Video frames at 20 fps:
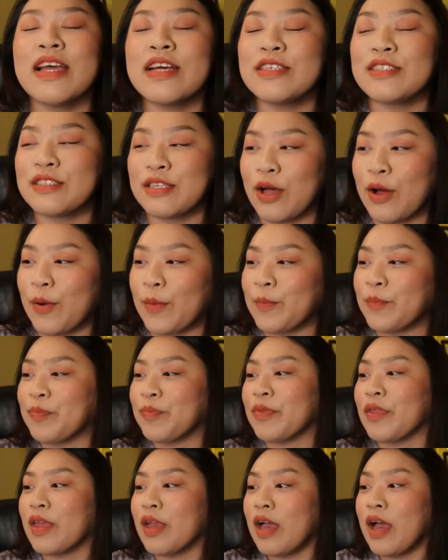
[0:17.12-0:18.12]
So,
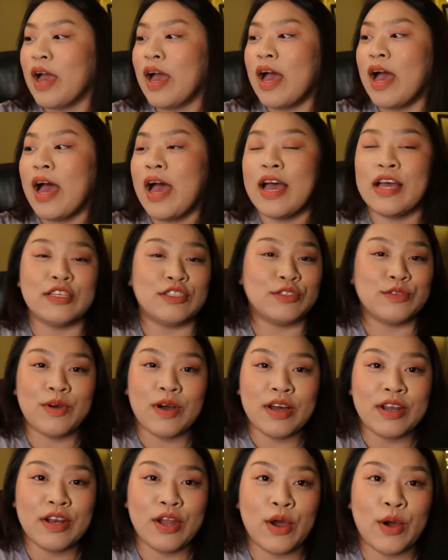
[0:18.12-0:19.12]
as you
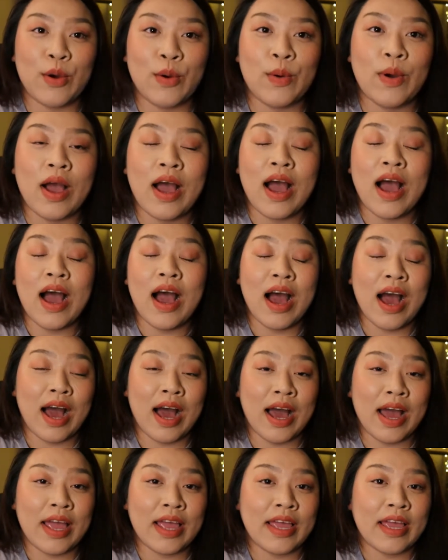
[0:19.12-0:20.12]
all know,
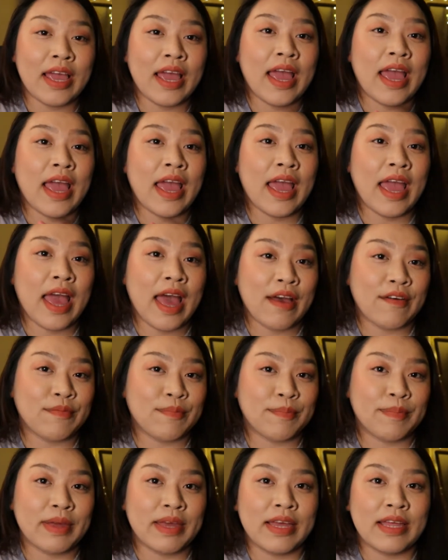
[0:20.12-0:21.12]
I
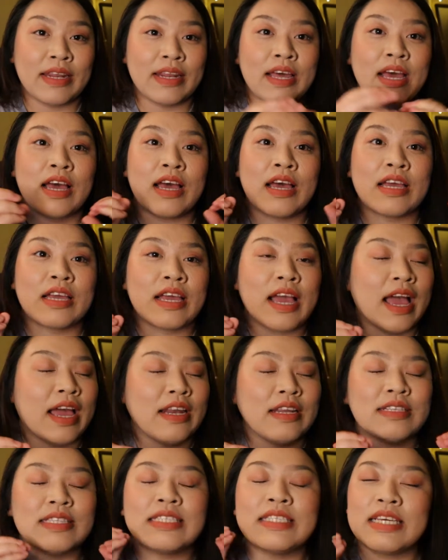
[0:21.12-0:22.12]
have been
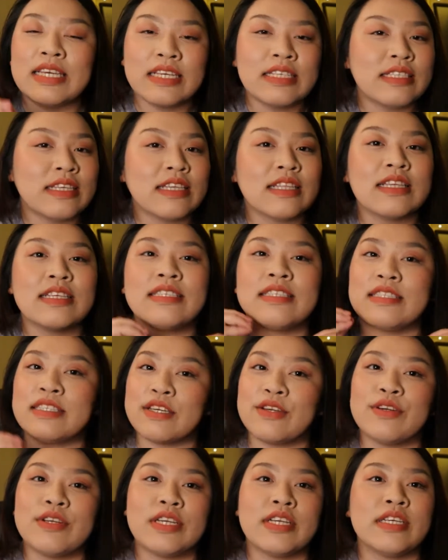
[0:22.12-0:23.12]
kind of teasing this
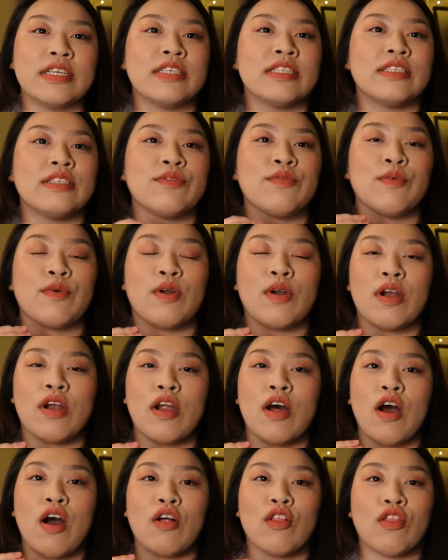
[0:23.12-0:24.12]
series for
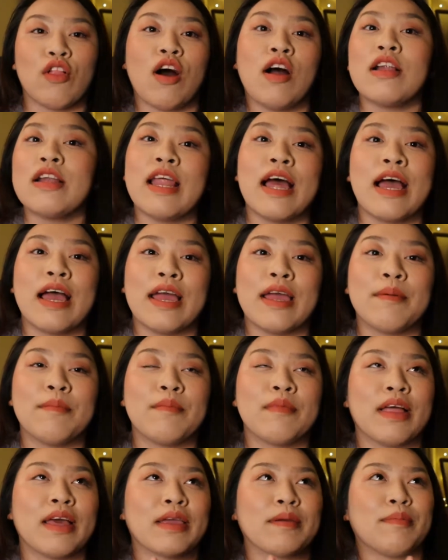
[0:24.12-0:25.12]
a long
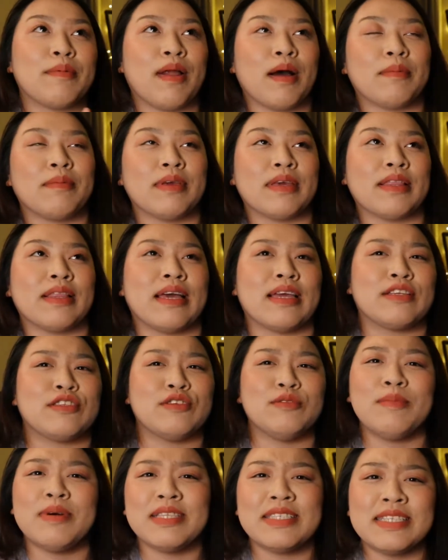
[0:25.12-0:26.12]
time, probably
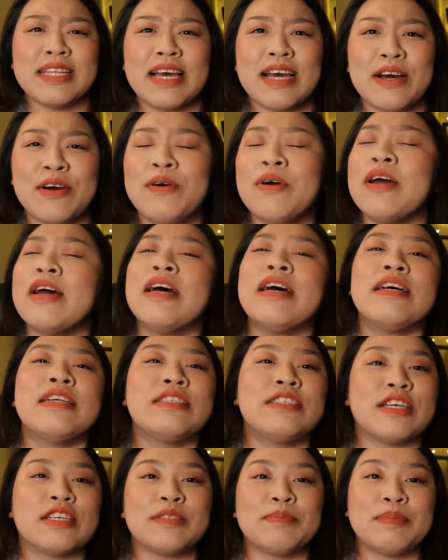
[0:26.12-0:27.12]
2 months now,
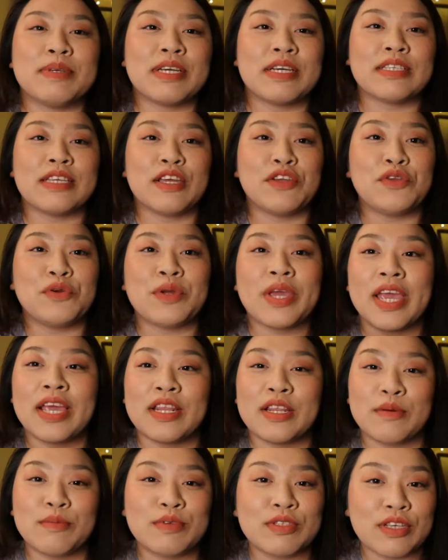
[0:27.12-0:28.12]
just because I knew
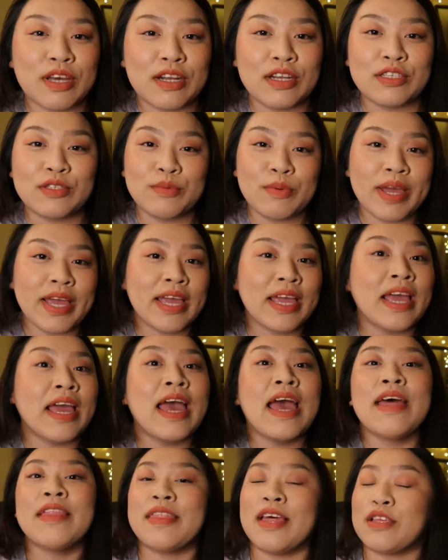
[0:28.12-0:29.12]
Kingdom was on its way.
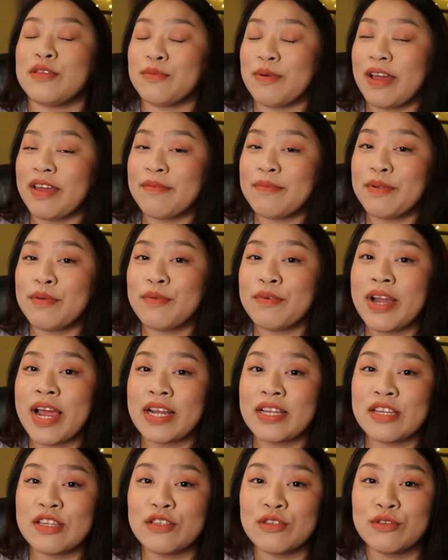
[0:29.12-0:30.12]
That's why I've been
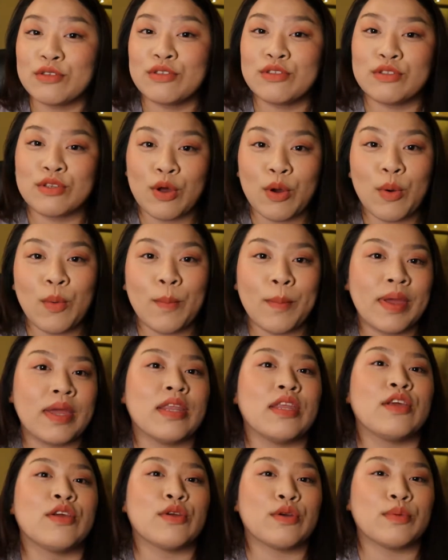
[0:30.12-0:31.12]
reacting to so
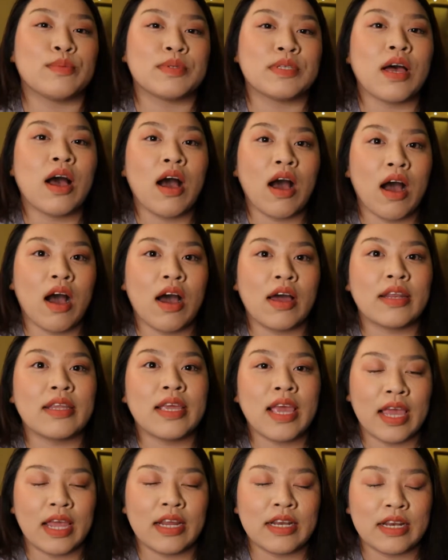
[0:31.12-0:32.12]
many groups on
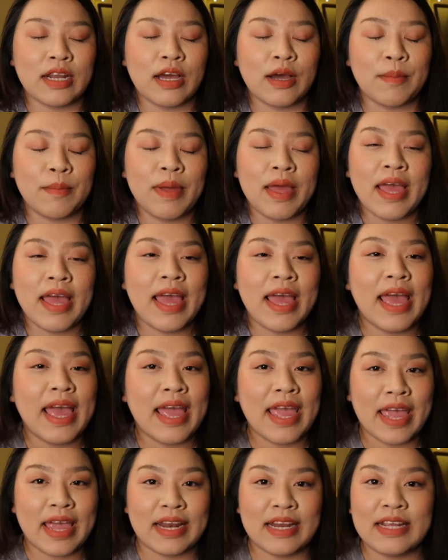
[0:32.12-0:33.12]
Kingdom,
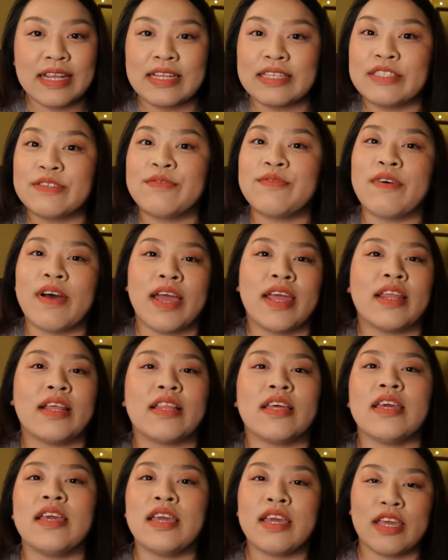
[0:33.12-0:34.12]
and it's
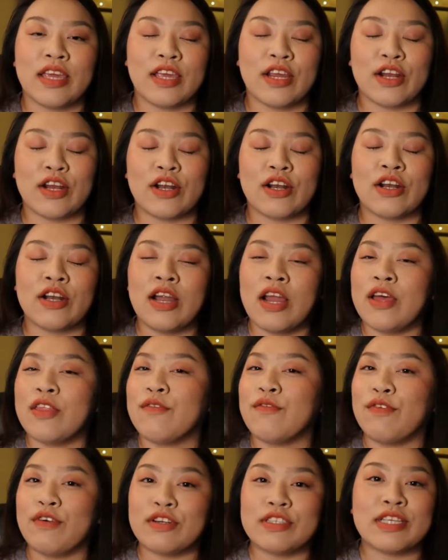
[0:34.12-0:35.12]
finally here.
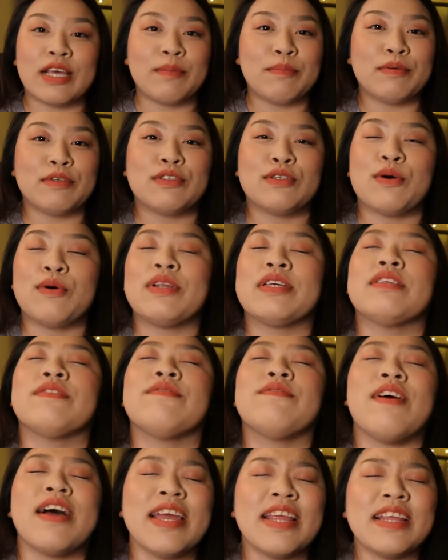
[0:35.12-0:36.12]
First episode
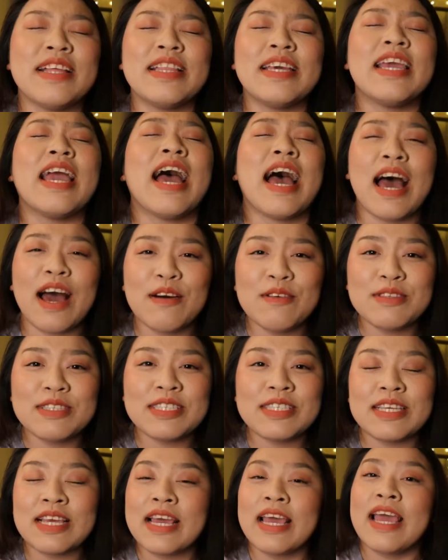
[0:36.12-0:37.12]
is finally
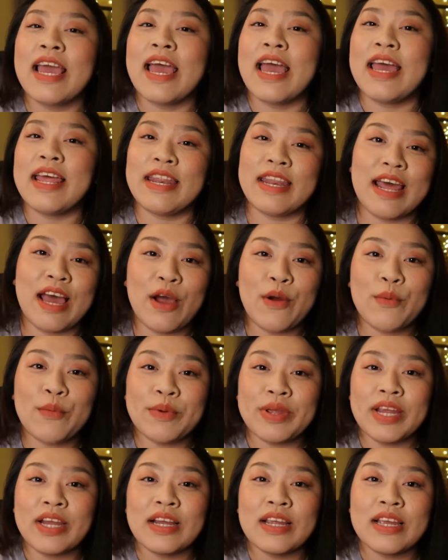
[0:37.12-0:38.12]
out, and now
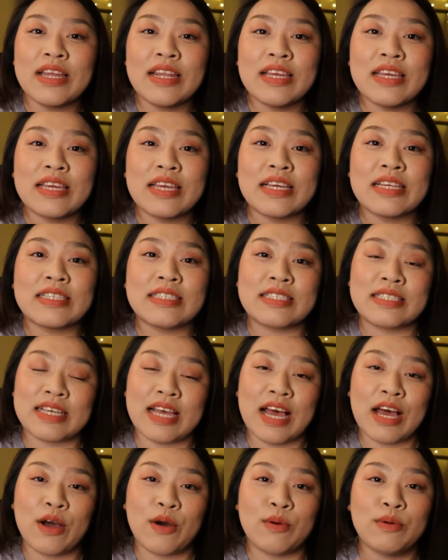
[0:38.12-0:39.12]
we're gonna get
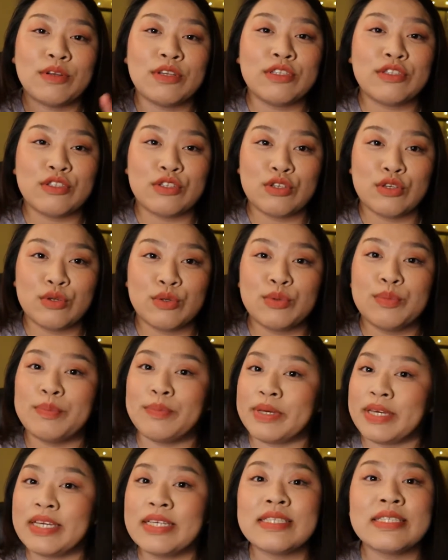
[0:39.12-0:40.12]
down to
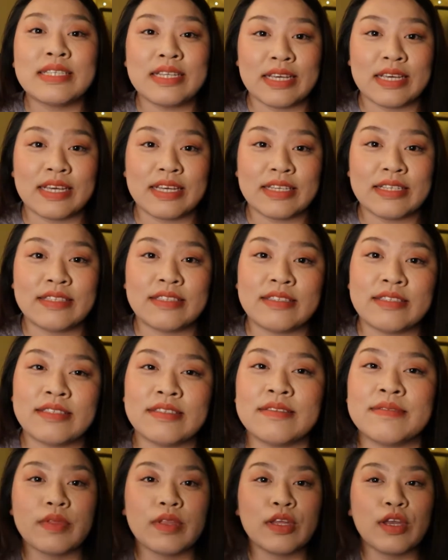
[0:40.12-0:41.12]
business.